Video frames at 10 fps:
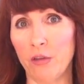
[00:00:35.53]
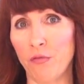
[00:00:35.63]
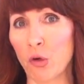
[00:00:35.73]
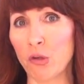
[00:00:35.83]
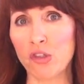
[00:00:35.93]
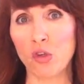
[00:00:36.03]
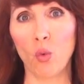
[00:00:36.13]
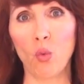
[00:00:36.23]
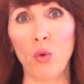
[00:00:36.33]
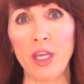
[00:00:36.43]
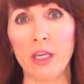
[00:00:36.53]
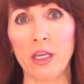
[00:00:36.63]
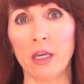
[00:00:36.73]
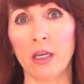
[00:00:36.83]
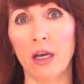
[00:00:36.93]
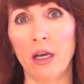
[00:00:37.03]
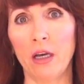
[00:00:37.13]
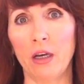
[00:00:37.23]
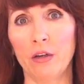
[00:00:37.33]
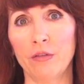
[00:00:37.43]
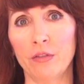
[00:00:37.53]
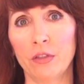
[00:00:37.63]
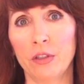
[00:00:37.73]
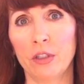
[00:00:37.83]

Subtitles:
the first week of